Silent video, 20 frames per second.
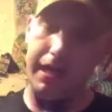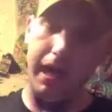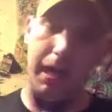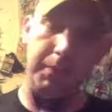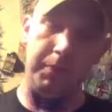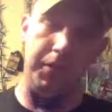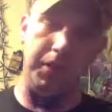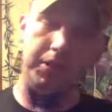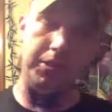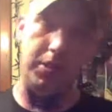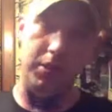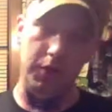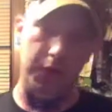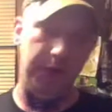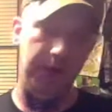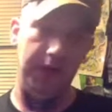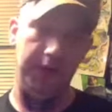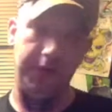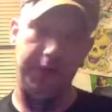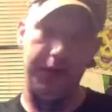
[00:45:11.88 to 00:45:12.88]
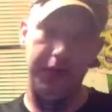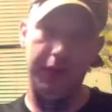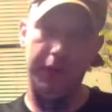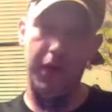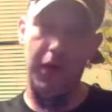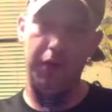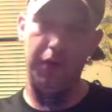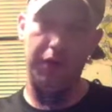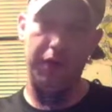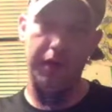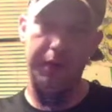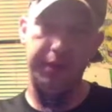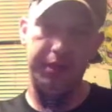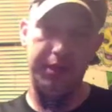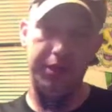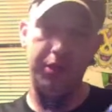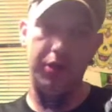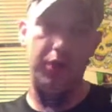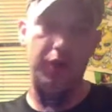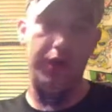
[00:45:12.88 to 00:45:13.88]
then I put two 15-round clips
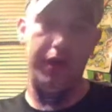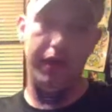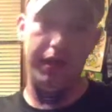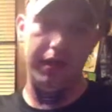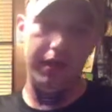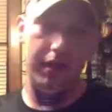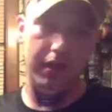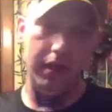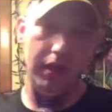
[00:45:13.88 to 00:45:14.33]
through it,